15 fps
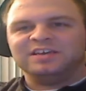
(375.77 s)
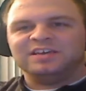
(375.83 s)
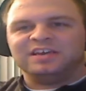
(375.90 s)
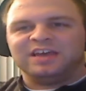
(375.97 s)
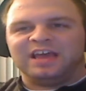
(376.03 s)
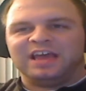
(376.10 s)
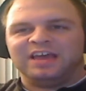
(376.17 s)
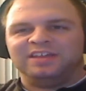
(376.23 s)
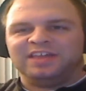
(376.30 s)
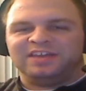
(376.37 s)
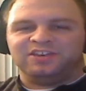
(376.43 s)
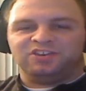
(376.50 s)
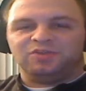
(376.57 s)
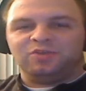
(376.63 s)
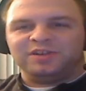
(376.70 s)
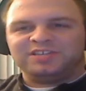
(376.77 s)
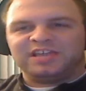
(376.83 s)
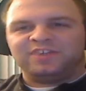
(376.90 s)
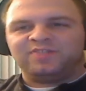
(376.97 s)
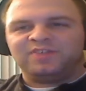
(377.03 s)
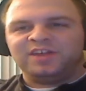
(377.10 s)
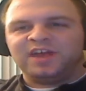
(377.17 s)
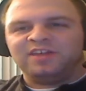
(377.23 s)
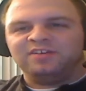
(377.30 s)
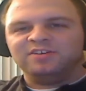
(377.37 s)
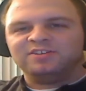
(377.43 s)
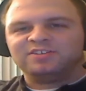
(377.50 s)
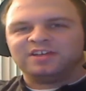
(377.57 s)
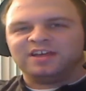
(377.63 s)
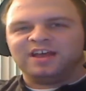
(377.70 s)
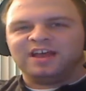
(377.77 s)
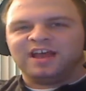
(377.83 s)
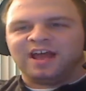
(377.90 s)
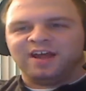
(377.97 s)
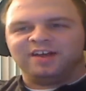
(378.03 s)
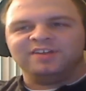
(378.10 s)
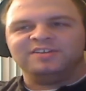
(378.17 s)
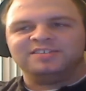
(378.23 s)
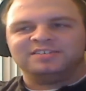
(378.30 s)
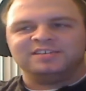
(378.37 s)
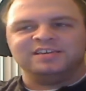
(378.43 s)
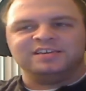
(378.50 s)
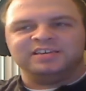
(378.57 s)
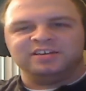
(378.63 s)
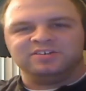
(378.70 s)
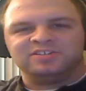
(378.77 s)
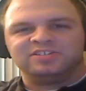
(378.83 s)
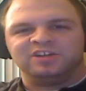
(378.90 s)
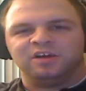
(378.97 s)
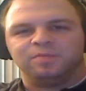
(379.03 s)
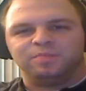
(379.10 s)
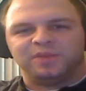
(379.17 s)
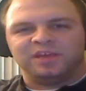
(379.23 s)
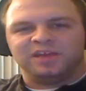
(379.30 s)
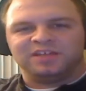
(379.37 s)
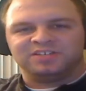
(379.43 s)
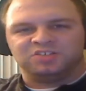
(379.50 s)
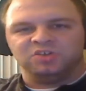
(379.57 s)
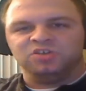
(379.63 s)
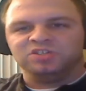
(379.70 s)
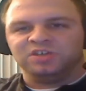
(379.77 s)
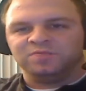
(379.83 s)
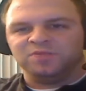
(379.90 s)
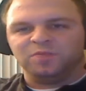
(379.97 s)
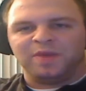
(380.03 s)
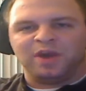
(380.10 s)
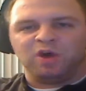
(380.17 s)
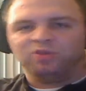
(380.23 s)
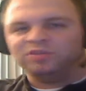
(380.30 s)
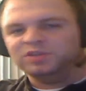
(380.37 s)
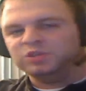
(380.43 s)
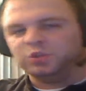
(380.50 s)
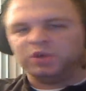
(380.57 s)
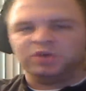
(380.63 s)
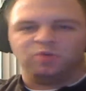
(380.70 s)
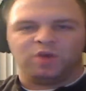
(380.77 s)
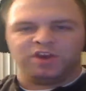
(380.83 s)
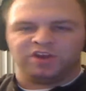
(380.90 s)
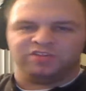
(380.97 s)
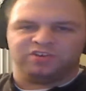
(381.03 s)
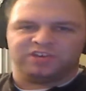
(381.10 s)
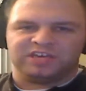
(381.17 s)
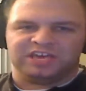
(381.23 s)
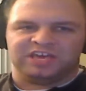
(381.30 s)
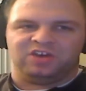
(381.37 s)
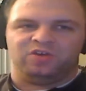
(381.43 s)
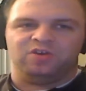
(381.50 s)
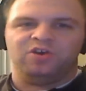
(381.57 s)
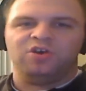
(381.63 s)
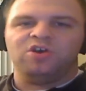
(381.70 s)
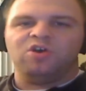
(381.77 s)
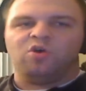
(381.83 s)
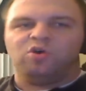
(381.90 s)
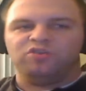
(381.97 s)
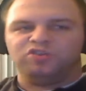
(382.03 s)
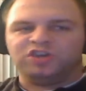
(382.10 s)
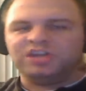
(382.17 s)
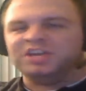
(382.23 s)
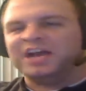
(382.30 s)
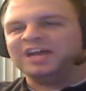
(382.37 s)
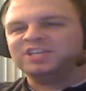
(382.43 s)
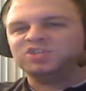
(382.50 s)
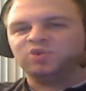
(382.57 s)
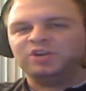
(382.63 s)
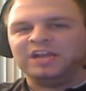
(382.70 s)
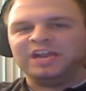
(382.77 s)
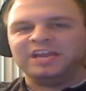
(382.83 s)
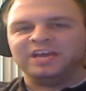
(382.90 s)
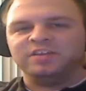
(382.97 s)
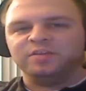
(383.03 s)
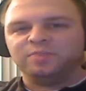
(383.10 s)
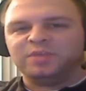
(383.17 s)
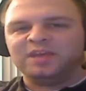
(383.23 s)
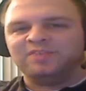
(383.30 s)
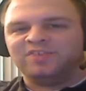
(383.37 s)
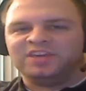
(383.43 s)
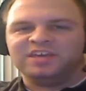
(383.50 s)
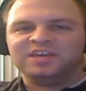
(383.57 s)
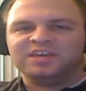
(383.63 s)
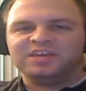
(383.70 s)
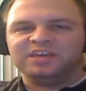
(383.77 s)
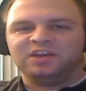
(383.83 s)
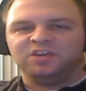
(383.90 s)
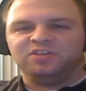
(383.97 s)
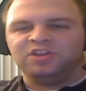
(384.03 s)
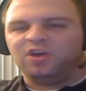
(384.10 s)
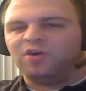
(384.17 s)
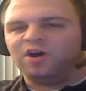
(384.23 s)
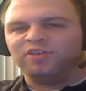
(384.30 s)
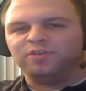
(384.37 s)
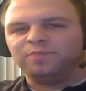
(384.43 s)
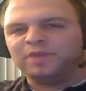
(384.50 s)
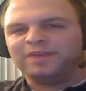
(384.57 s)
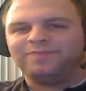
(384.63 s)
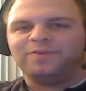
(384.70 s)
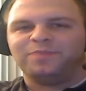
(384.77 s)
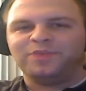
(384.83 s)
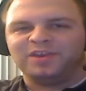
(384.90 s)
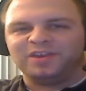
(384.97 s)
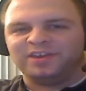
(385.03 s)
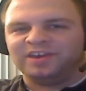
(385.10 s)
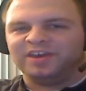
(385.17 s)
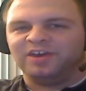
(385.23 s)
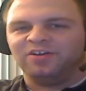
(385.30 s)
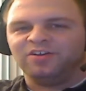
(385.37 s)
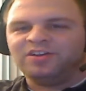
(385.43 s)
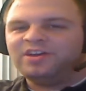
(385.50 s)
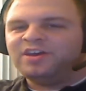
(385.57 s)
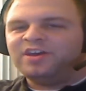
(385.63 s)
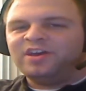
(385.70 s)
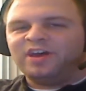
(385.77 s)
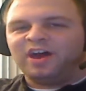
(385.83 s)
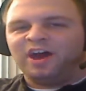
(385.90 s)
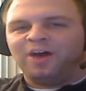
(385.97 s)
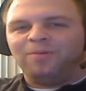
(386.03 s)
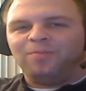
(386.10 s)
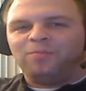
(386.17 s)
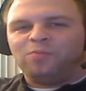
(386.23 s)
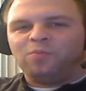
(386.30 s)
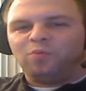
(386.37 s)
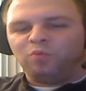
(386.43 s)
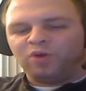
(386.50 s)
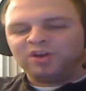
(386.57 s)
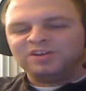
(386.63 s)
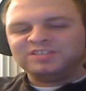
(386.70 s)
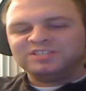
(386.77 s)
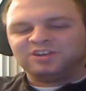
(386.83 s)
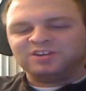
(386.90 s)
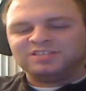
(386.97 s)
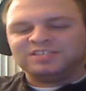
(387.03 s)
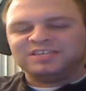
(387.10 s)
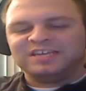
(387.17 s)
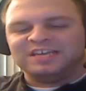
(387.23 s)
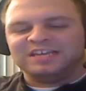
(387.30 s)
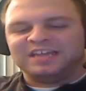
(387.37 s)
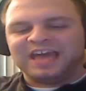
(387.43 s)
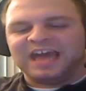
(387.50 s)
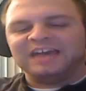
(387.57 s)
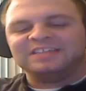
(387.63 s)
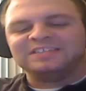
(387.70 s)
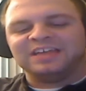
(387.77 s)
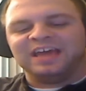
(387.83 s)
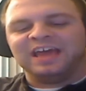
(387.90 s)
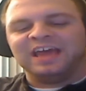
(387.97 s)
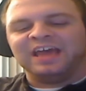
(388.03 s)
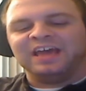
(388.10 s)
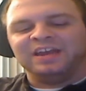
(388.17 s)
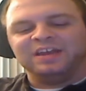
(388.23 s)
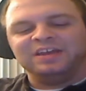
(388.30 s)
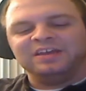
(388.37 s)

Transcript: and they do want to take from the others, I'm going to see guilds start being exclusive. You may only join one other guild, or you cannot join any other PvE guild, no other PvP guild. We're going to start seeing that, and